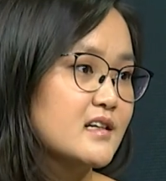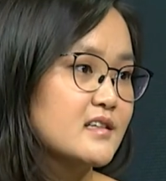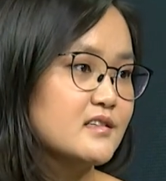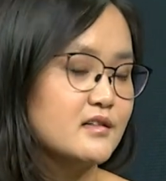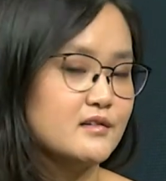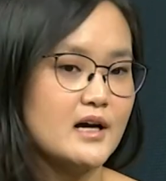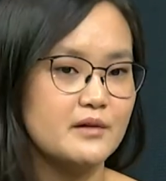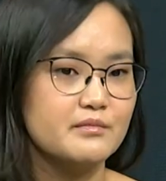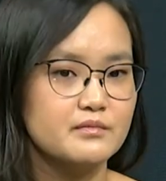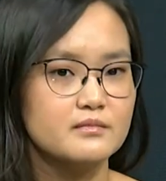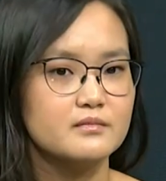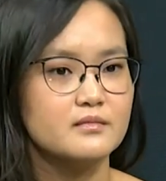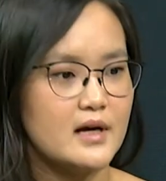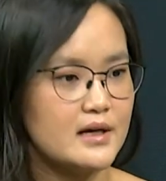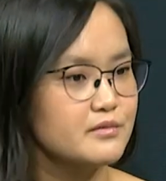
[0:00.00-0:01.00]
So
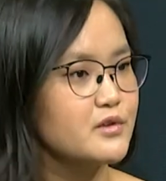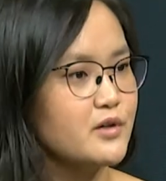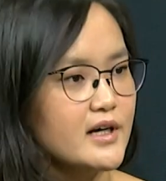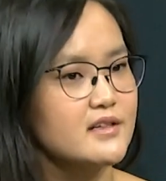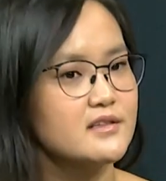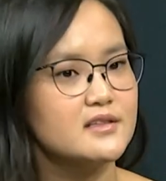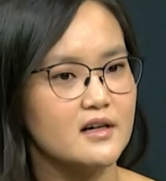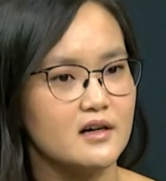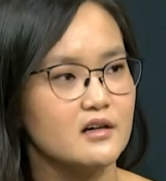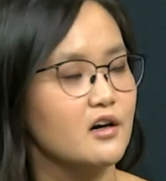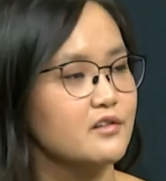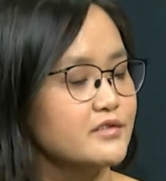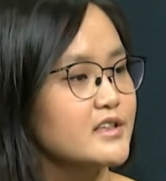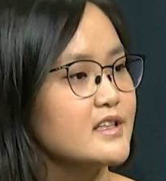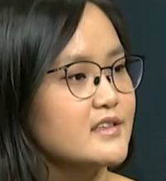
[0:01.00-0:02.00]
I'm quite
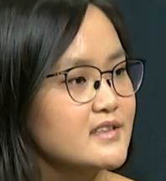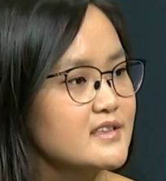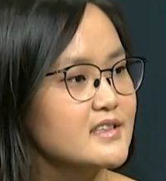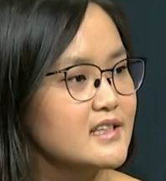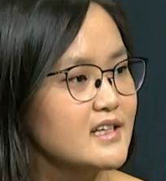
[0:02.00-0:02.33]
confident